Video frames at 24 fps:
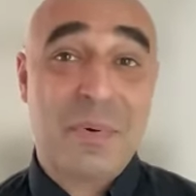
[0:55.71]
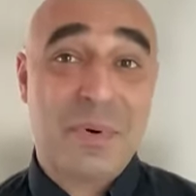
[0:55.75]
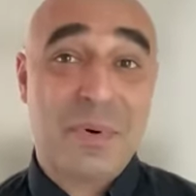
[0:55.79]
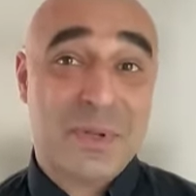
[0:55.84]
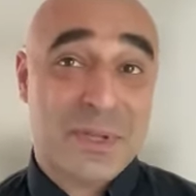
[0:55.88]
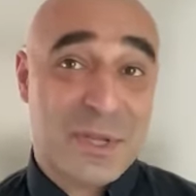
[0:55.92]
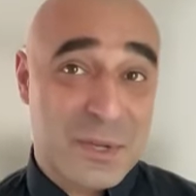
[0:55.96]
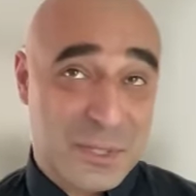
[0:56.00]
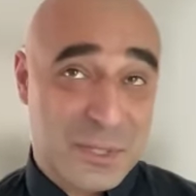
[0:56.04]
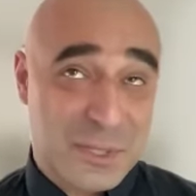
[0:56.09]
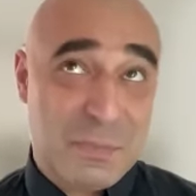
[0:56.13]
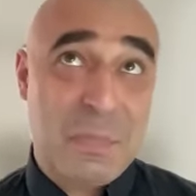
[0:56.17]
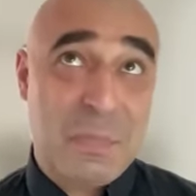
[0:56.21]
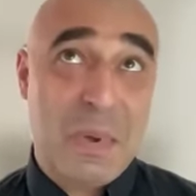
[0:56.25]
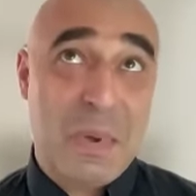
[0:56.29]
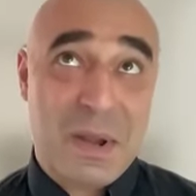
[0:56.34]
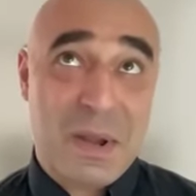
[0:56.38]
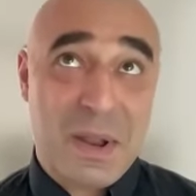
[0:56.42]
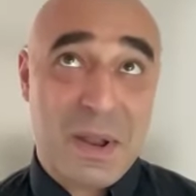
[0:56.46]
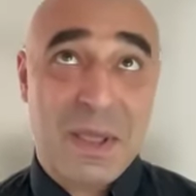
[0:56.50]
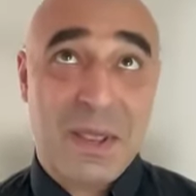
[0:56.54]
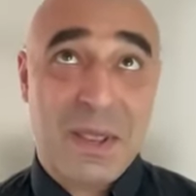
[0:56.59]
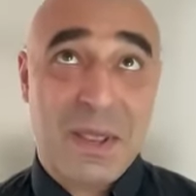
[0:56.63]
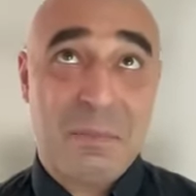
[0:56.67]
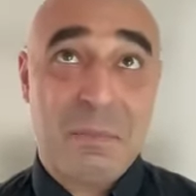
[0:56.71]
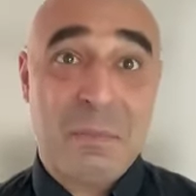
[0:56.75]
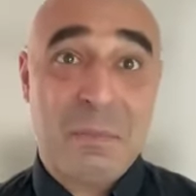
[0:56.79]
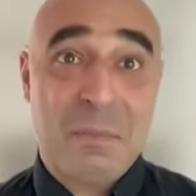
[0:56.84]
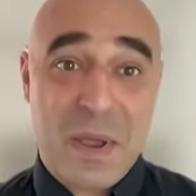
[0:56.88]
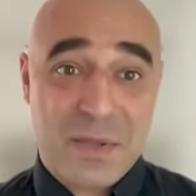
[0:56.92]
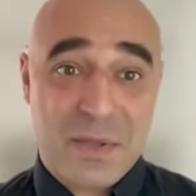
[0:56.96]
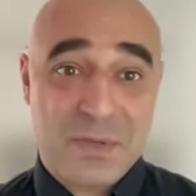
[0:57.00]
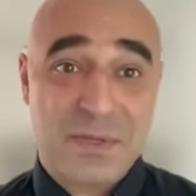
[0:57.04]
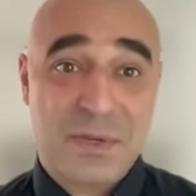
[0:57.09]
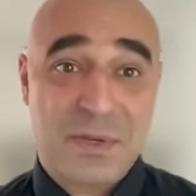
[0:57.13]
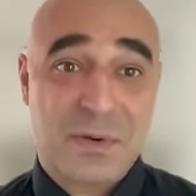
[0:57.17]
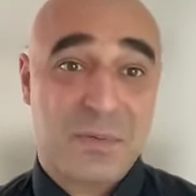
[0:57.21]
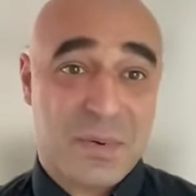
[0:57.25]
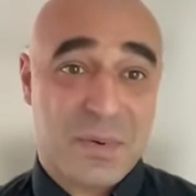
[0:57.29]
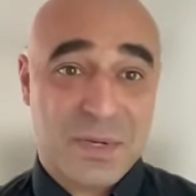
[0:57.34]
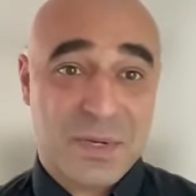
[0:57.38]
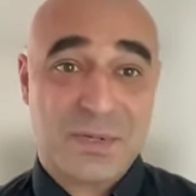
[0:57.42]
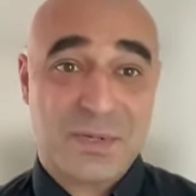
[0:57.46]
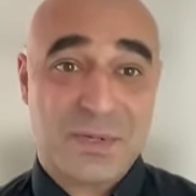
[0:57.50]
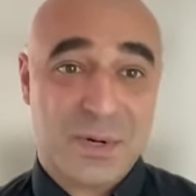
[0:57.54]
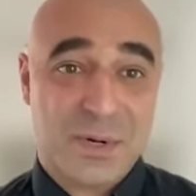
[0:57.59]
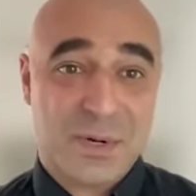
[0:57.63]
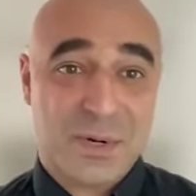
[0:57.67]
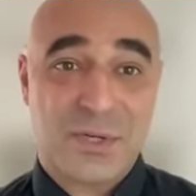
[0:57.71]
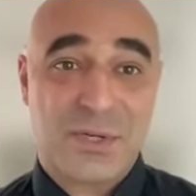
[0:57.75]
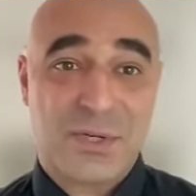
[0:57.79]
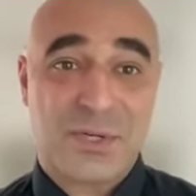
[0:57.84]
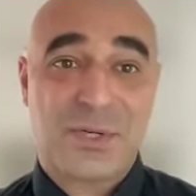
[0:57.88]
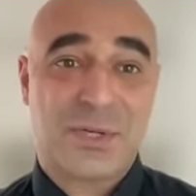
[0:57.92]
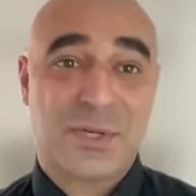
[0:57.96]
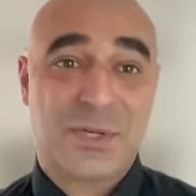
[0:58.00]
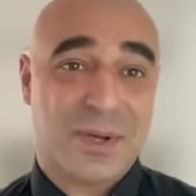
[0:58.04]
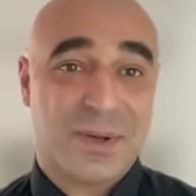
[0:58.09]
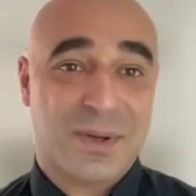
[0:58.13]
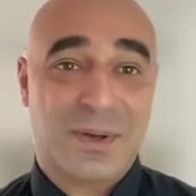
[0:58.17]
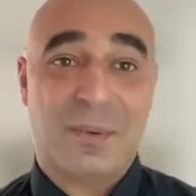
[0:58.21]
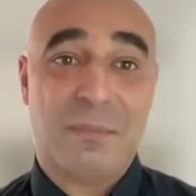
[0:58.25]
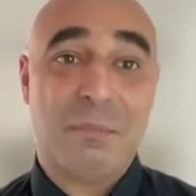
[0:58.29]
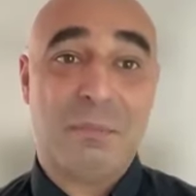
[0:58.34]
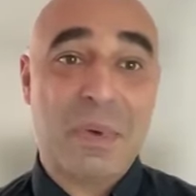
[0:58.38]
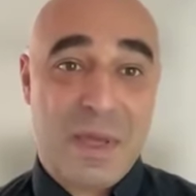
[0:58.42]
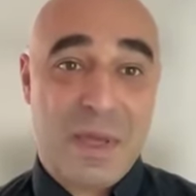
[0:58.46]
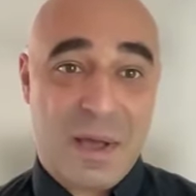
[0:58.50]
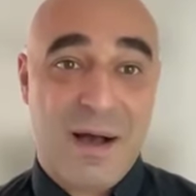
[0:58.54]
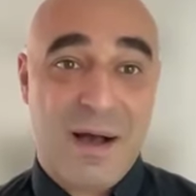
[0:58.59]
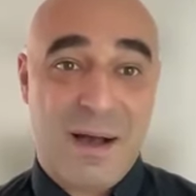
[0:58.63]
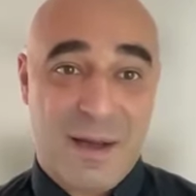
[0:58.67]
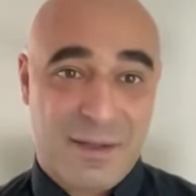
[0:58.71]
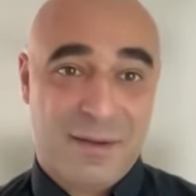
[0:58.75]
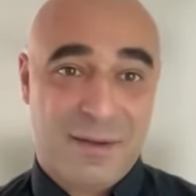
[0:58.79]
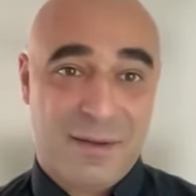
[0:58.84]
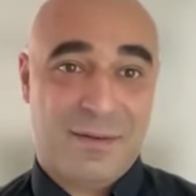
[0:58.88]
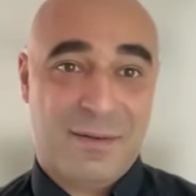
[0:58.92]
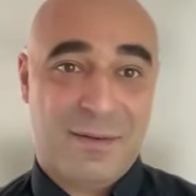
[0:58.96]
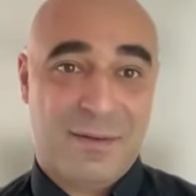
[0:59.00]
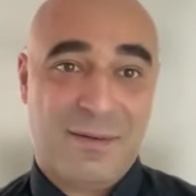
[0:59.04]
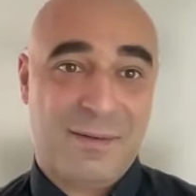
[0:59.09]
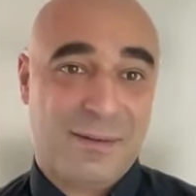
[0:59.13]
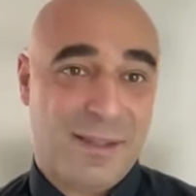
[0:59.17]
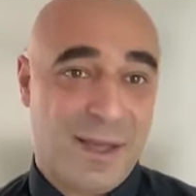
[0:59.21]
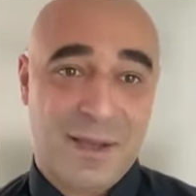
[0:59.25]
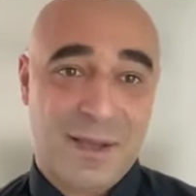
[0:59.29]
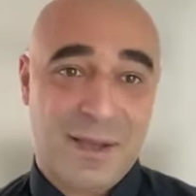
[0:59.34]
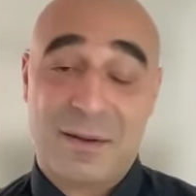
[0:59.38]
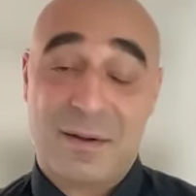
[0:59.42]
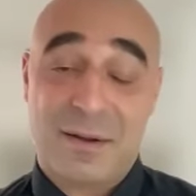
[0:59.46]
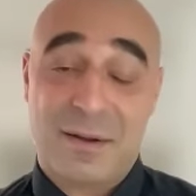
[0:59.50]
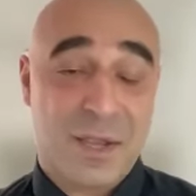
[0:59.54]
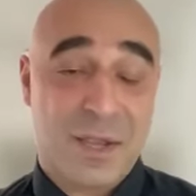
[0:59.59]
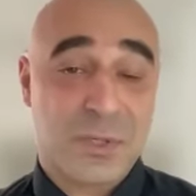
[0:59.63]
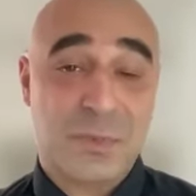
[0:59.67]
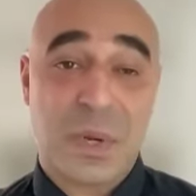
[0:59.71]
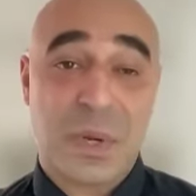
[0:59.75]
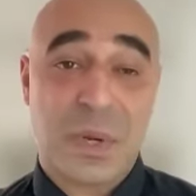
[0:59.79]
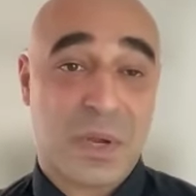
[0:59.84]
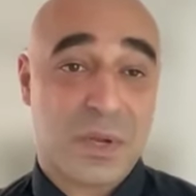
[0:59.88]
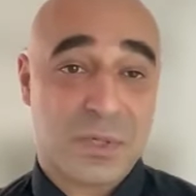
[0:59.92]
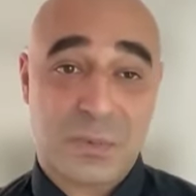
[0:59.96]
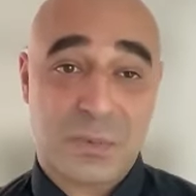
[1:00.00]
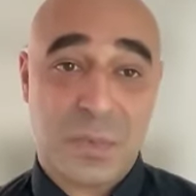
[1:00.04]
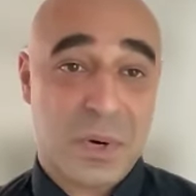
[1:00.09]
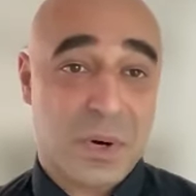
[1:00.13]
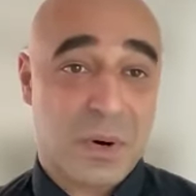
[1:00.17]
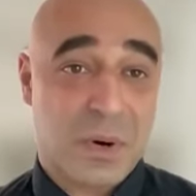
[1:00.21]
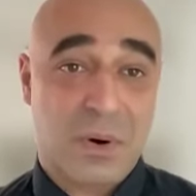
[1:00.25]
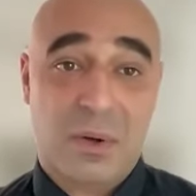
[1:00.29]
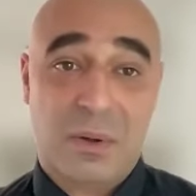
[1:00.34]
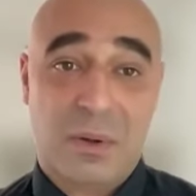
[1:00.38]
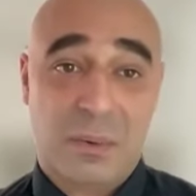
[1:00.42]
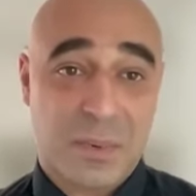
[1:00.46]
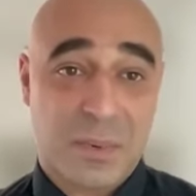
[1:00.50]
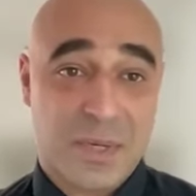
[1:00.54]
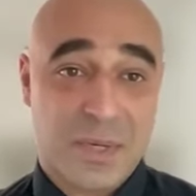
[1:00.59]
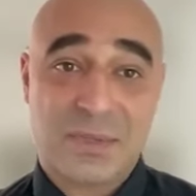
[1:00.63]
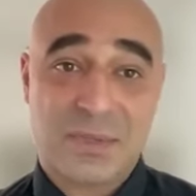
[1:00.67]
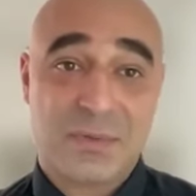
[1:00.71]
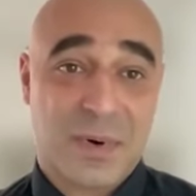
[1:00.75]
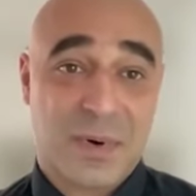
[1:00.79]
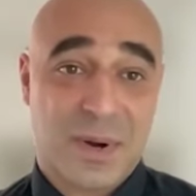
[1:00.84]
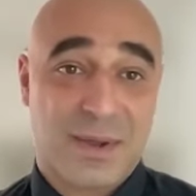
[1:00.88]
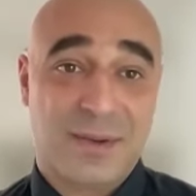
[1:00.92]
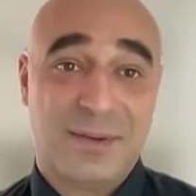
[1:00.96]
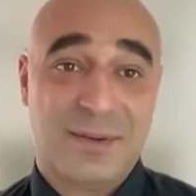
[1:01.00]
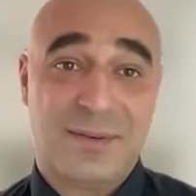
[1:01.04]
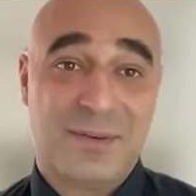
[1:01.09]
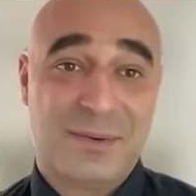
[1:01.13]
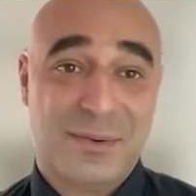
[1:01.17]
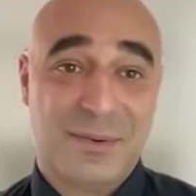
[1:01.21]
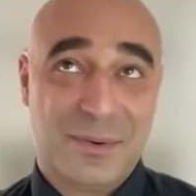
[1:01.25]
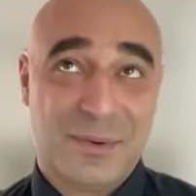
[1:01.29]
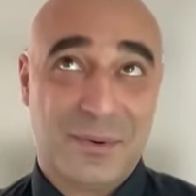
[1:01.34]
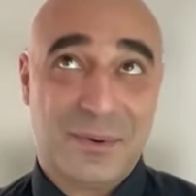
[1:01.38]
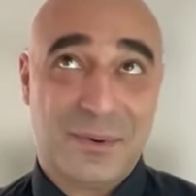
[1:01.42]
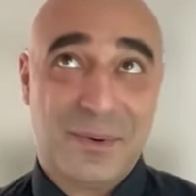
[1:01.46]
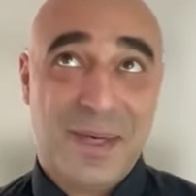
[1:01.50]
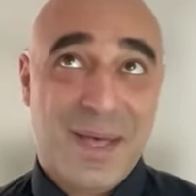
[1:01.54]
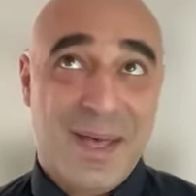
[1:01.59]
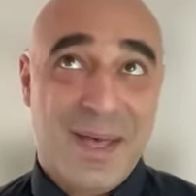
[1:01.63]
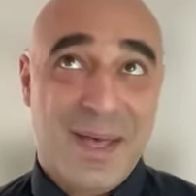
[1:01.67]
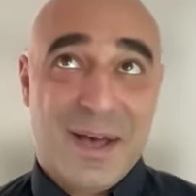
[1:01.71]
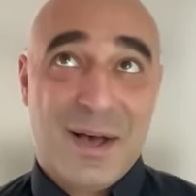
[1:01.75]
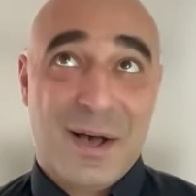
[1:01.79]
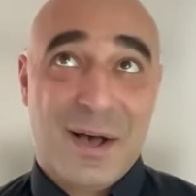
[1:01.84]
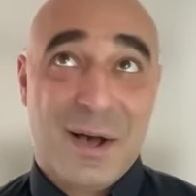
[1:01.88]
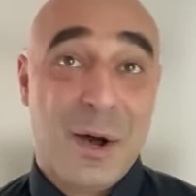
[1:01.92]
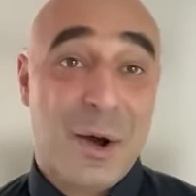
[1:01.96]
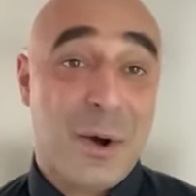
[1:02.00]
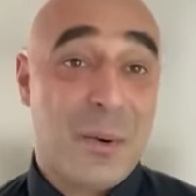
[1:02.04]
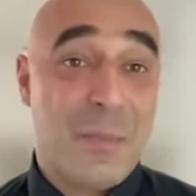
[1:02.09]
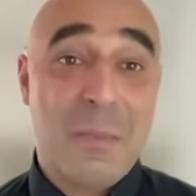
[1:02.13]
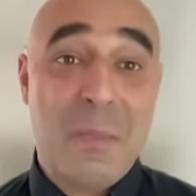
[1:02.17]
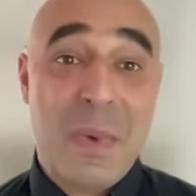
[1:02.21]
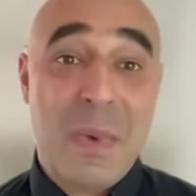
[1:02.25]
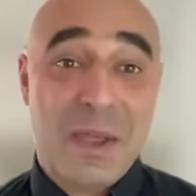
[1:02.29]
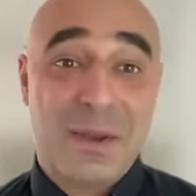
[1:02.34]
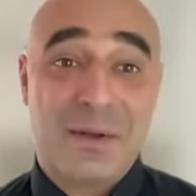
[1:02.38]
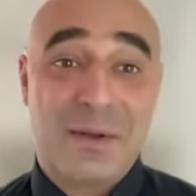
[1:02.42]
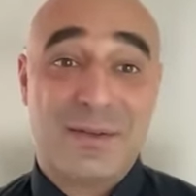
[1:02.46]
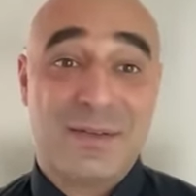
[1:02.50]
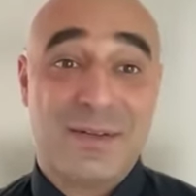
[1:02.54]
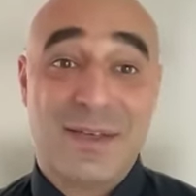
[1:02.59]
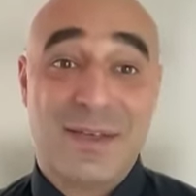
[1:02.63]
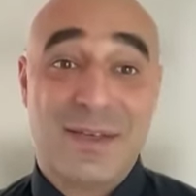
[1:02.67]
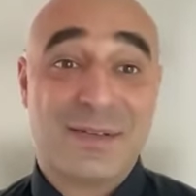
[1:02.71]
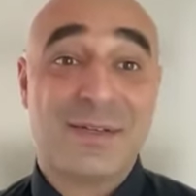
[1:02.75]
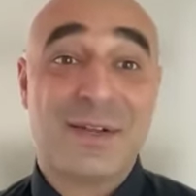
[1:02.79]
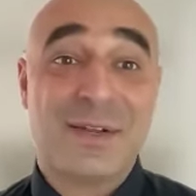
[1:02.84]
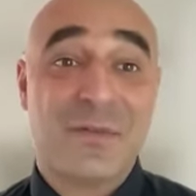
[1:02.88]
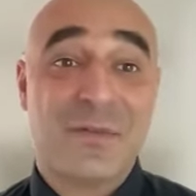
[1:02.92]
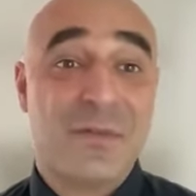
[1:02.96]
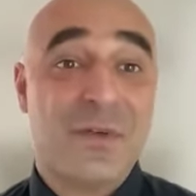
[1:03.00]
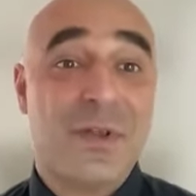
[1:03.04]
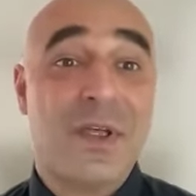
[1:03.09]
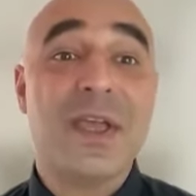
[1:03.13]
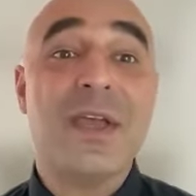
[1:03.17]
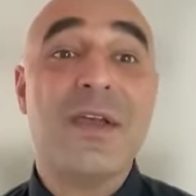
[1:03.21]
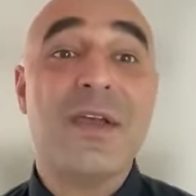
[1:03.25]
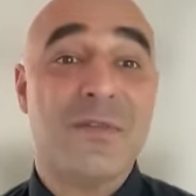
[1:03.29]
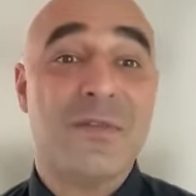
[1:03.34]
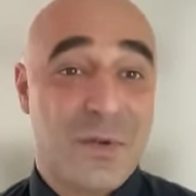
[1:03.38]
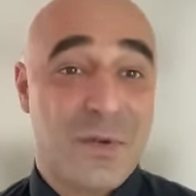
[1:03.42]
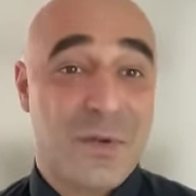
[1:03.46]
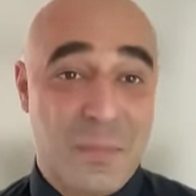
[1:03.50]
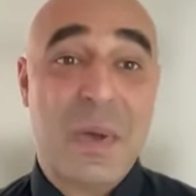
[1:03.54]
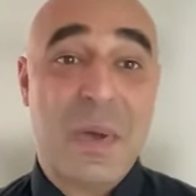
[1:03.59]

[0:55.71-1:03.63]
participating in basic research behind the GlycanAge, because we're always trying to make the test even